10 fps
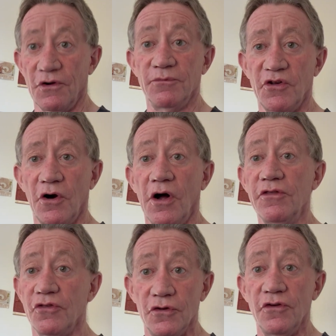
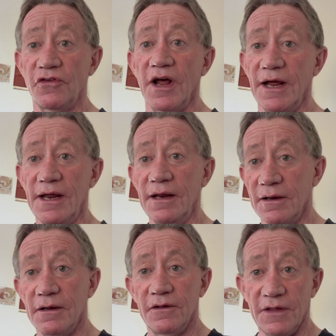tonight, Thursday,
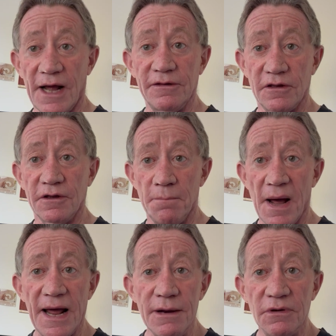the 8th of
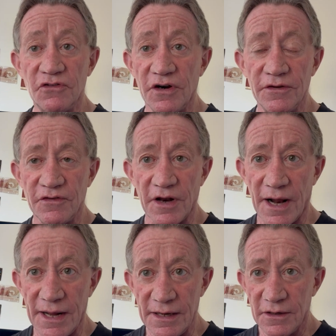May, which it is
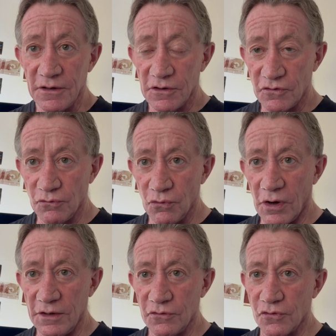today,
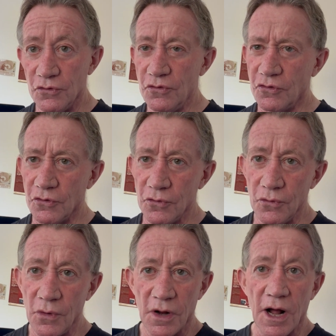right through
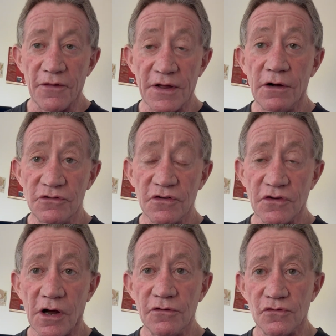to, I think I'll
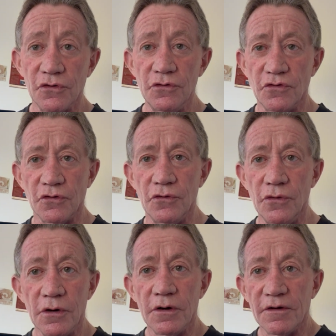just go through
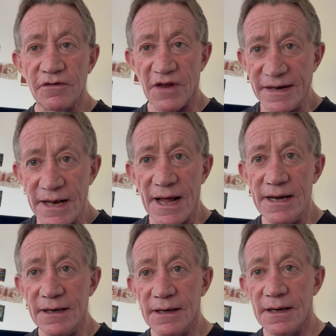to Sunday.